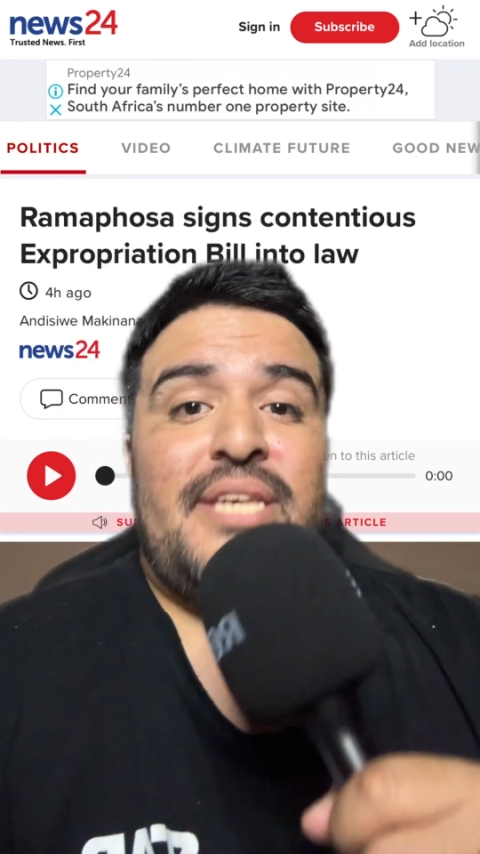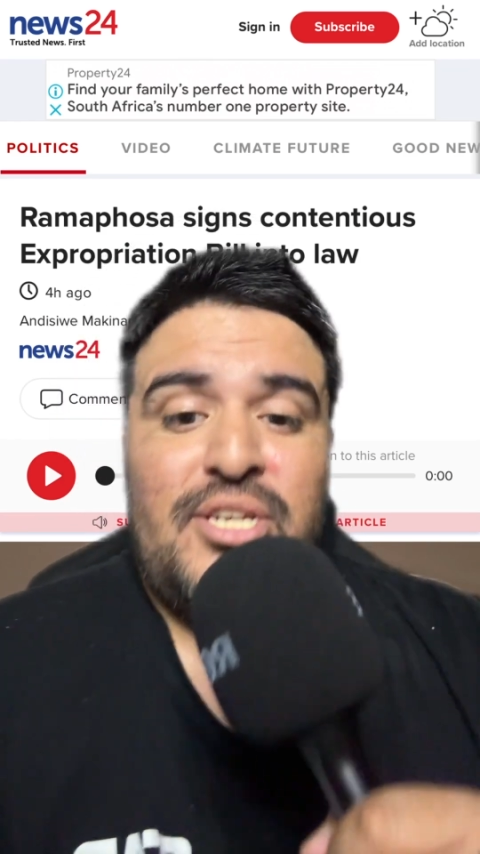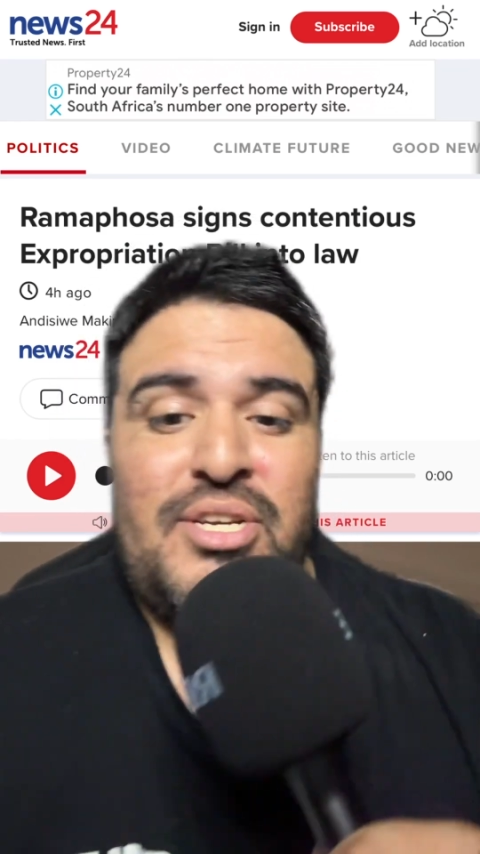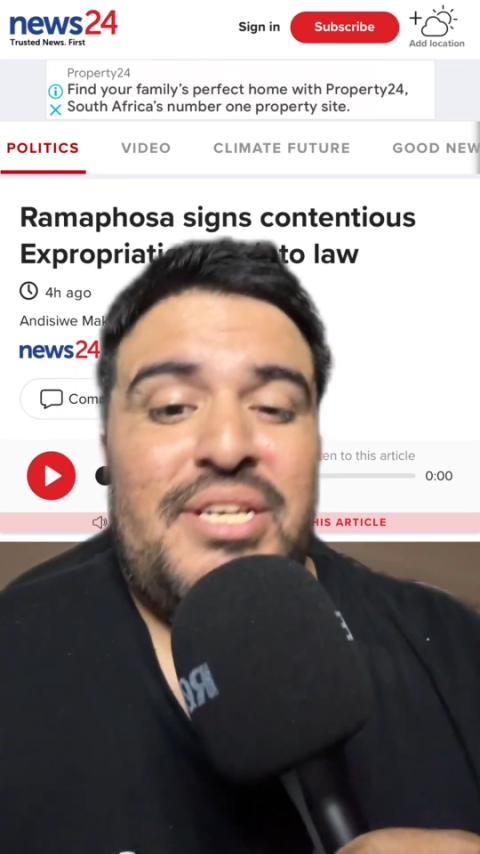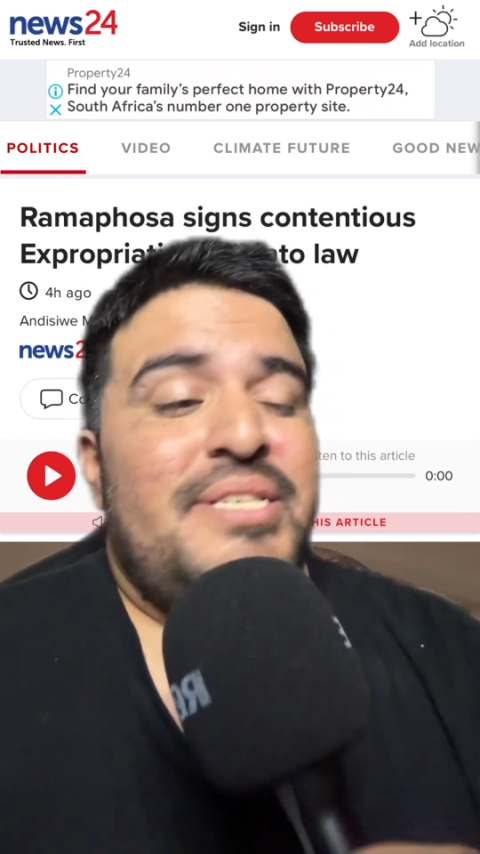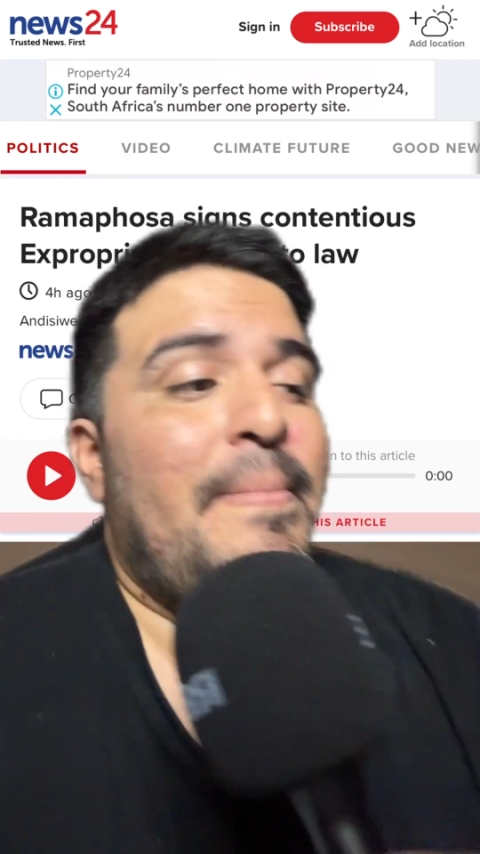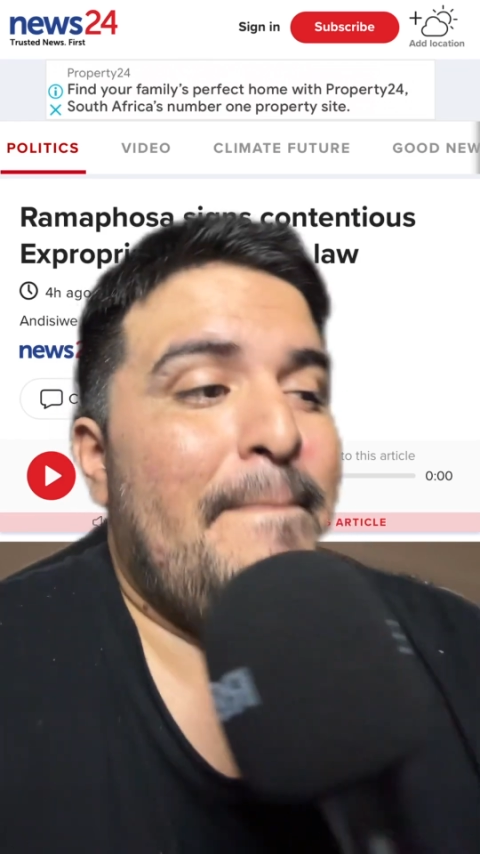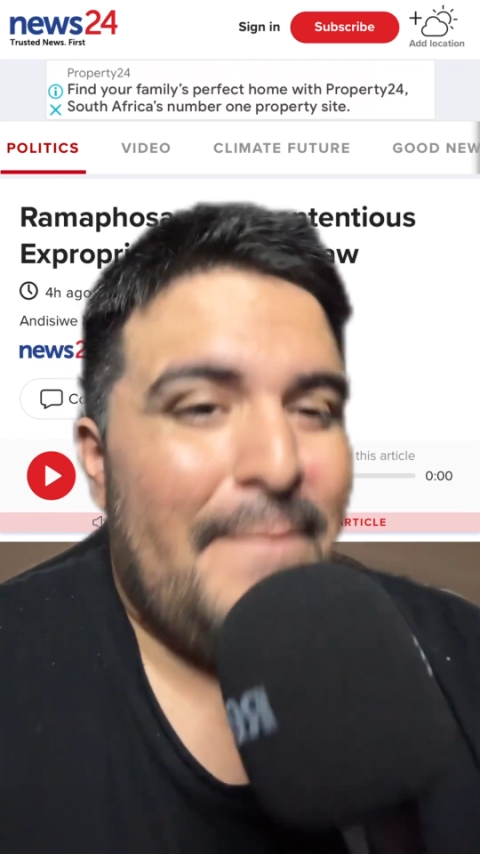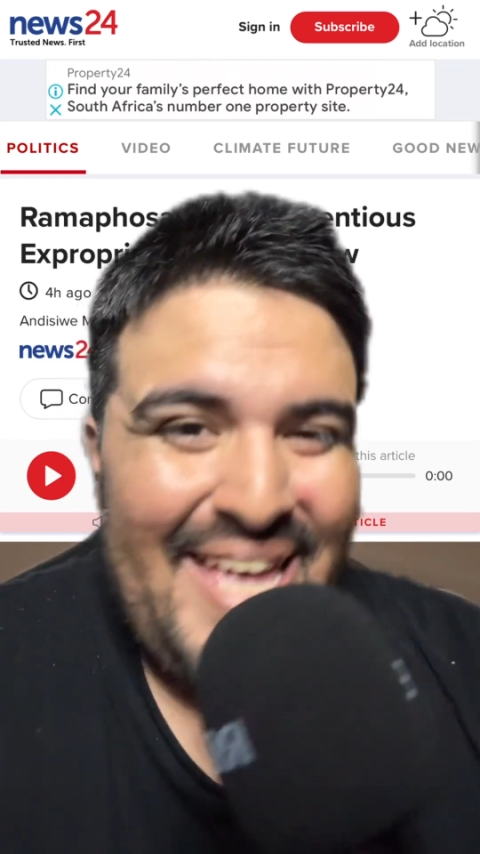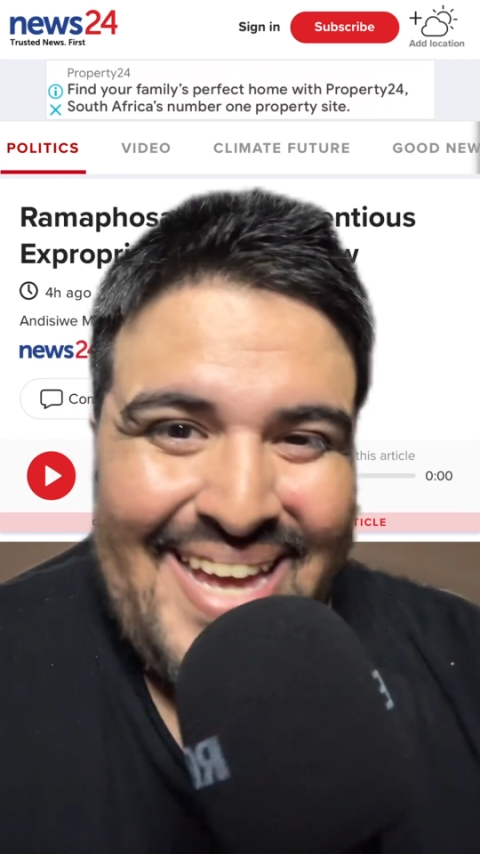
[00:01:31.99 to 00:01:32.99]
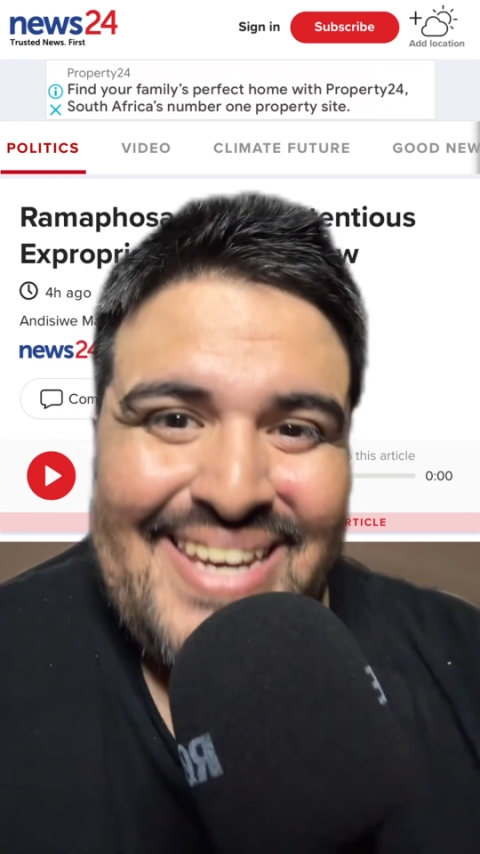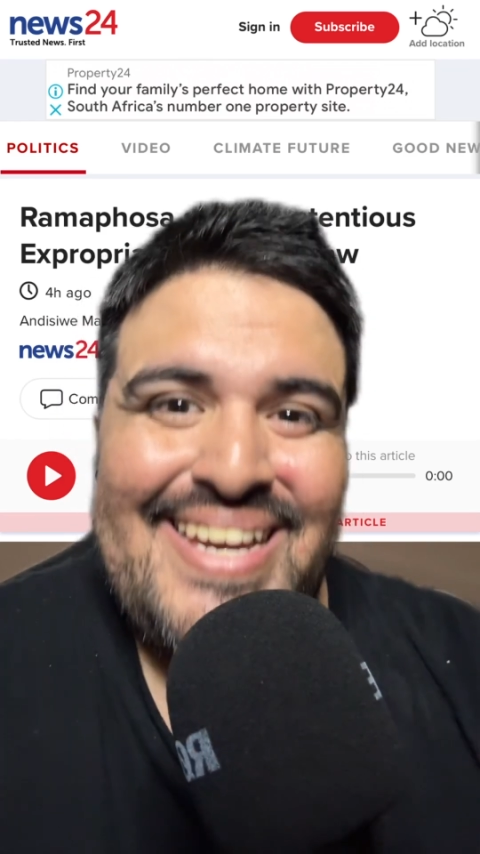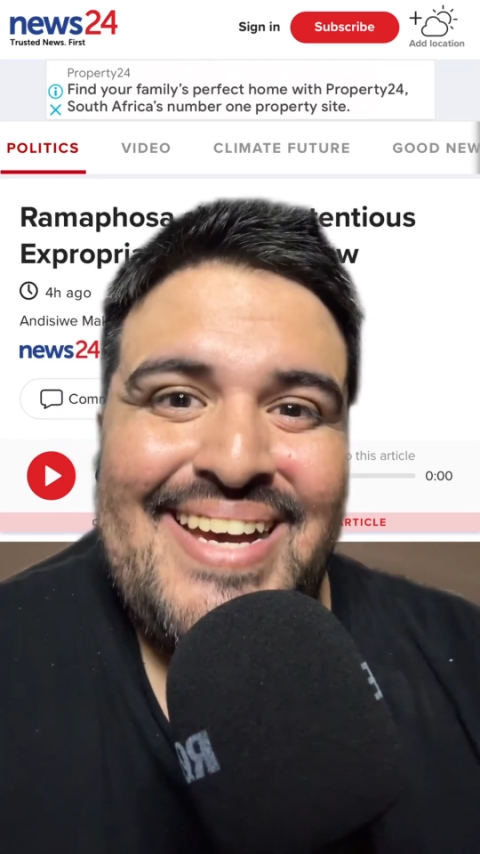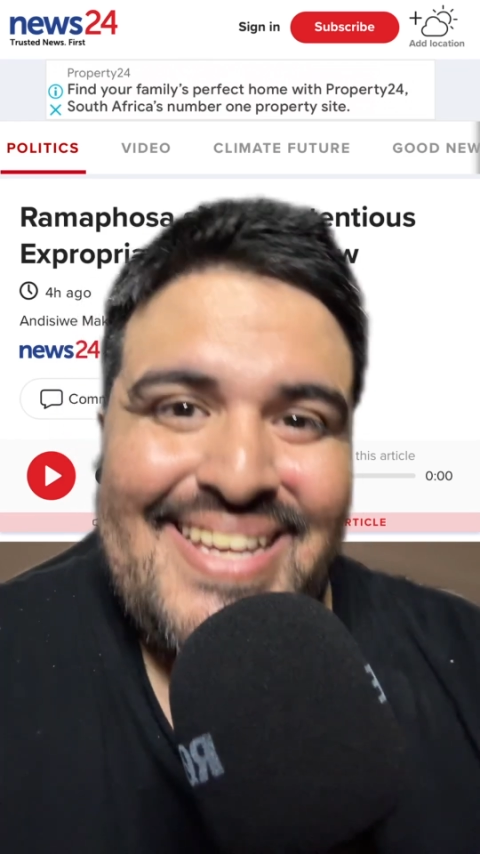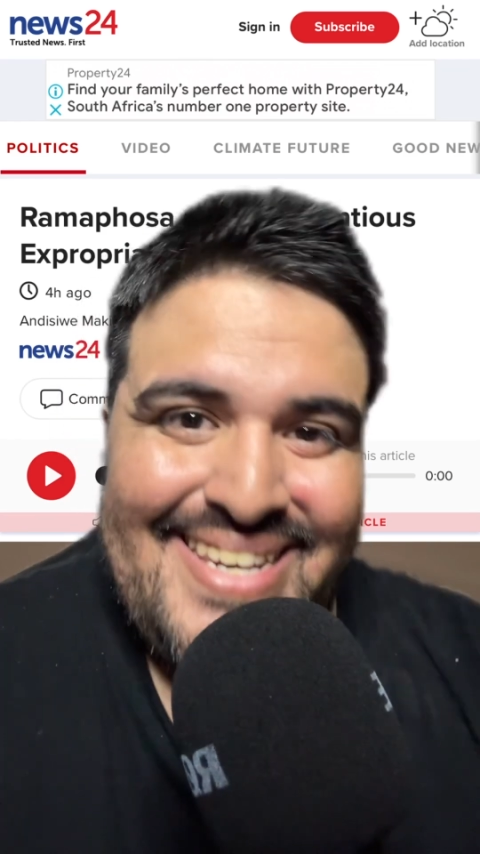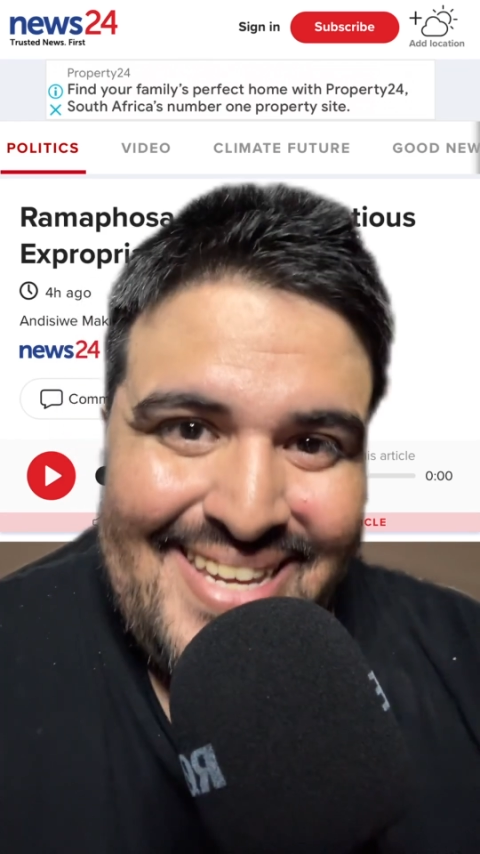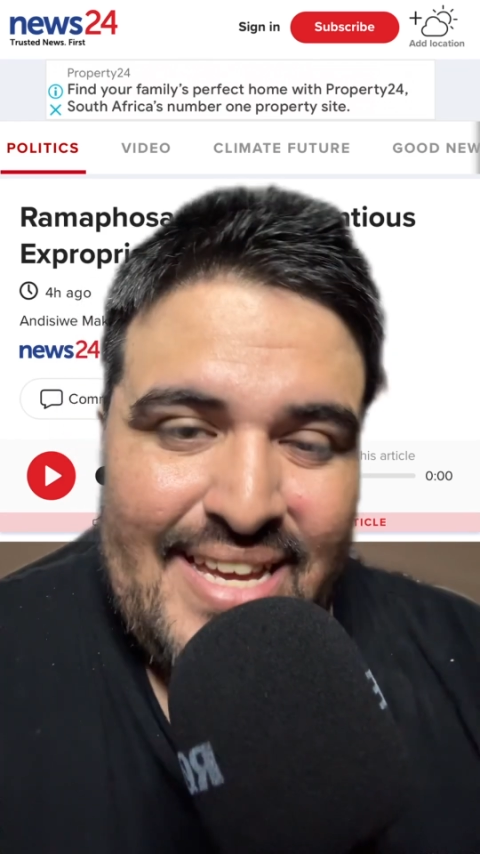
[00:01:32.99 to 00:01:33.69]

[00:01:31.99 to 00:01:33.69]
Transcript: is a bad idea.